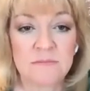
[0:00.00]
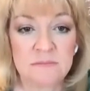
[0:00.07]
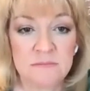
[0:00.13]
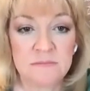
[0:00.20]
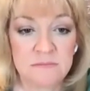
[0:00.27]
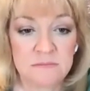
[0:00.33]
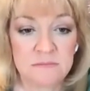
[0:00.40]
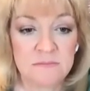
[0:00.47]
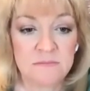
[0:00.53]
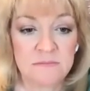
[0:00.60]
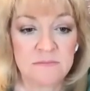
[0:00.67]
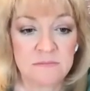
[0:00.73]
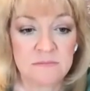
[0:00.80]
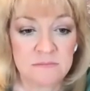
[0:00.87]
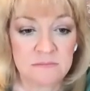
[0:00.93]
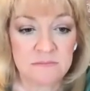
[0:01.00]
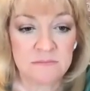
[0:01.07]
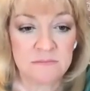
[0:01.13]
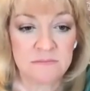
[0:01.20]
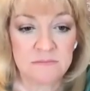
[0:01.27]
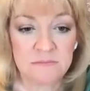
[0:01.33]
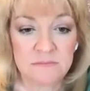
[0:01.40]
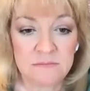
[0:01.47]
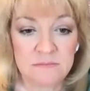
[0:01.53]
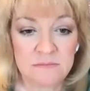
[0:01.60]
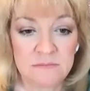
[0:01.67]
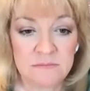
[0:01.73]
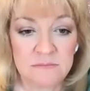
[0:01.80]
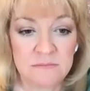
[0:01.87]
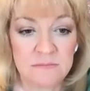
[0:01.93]

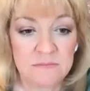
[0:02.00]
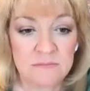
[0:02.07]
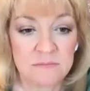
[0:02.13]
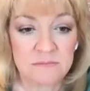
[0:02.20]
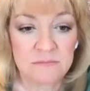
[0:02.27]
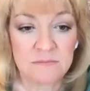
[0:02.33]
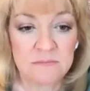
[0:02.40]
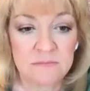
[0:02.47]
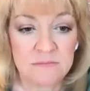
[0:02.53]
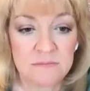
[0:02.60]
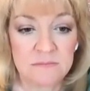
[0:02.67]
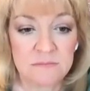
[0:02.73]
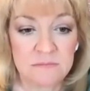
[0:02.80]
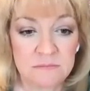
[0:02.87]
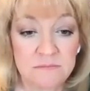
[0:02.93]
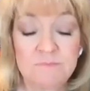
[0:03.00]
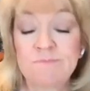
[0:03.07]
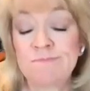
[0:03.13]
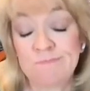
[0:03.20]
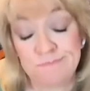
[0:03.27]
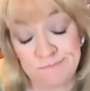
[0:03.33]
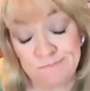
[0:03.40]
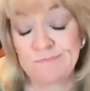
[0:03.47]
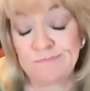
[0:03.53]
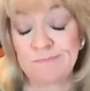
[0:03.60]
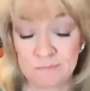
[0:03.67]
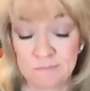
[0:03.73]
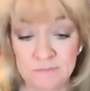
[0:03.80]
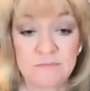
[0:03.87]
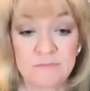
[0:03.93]

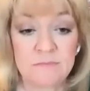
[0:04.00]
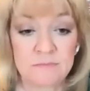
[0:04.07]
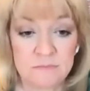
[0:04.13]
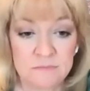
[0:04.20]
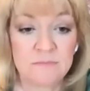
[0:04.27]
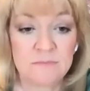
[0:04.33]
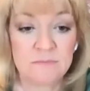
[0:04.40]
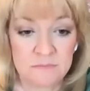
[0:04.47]
This person isn't speaking.